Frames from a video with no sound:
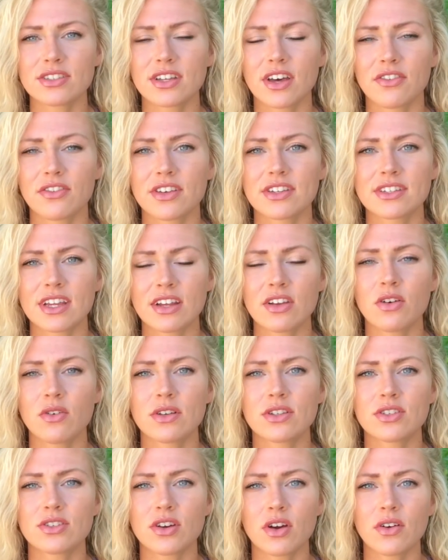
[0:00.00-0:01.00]
yourself, because I know
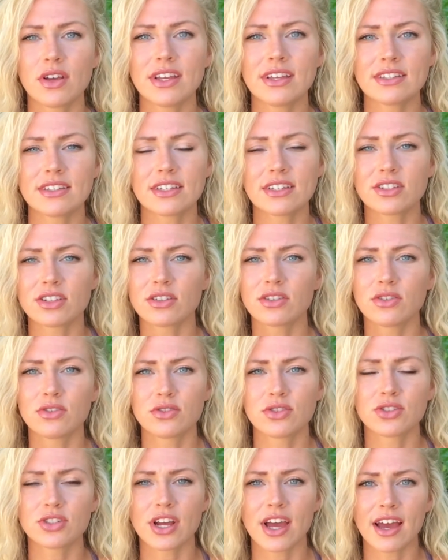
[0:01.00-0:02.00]
it's so easy to
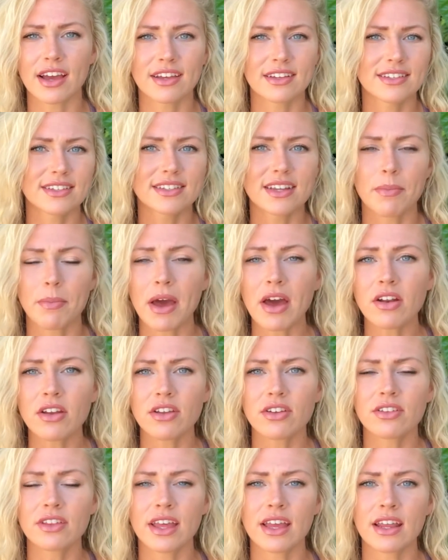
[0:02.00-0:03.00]
lose track and step out
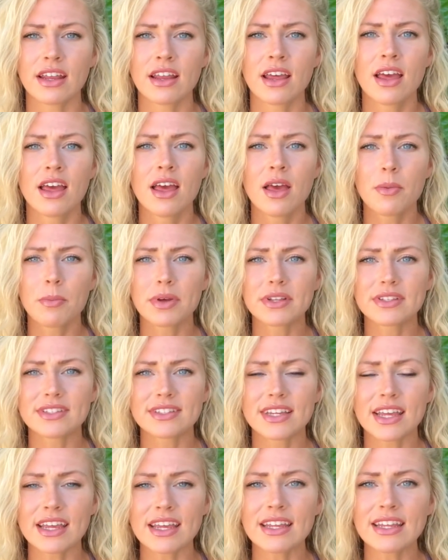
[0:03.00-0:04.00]
of your lane. But
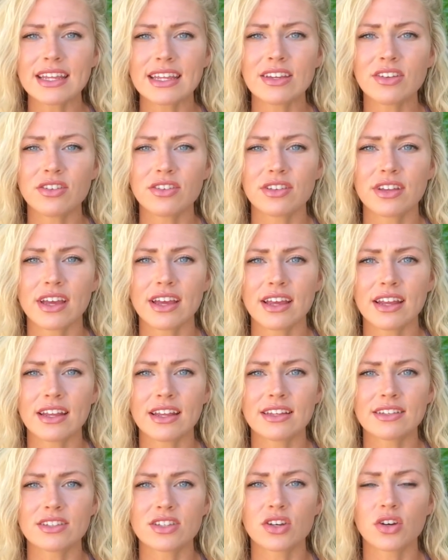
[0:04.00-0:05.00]
staying in your lane
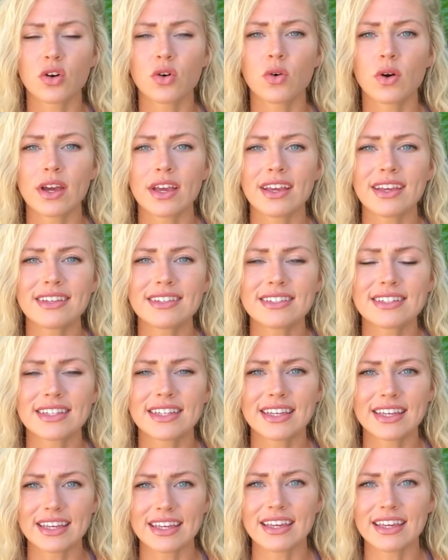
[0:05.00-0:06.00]
is the quickest
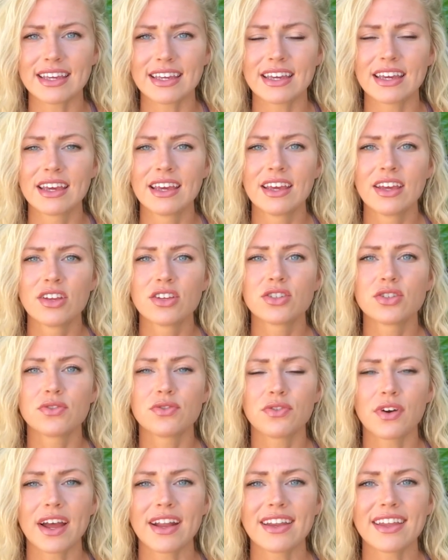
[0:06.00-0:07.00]
key to
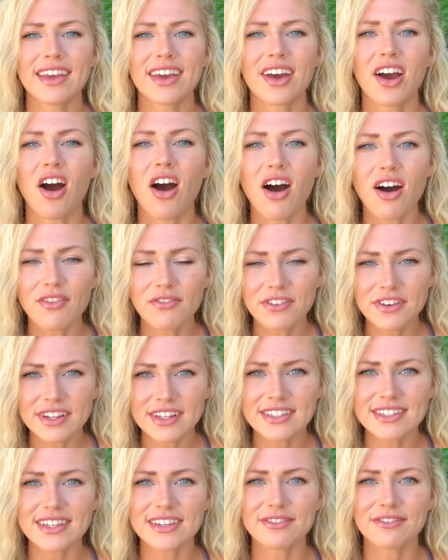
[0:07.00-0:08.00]
finding
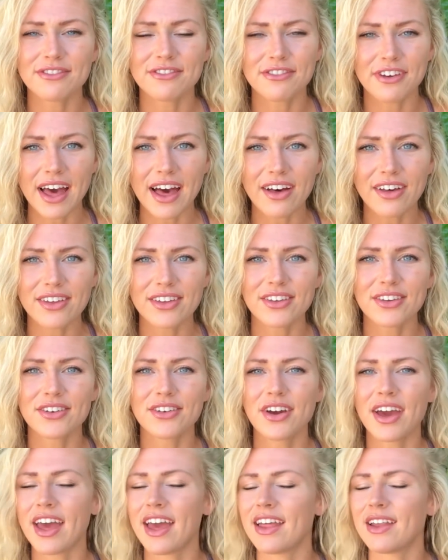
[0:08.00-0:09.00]
confidence and value
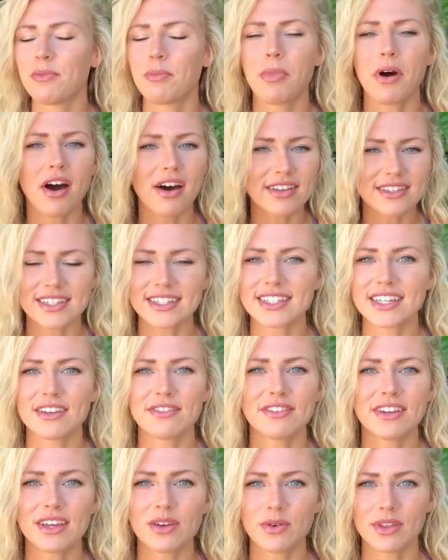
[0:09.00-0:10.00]
and
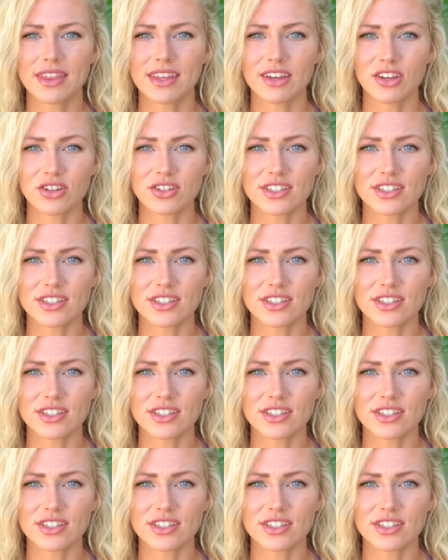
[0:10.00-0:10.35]
positivity within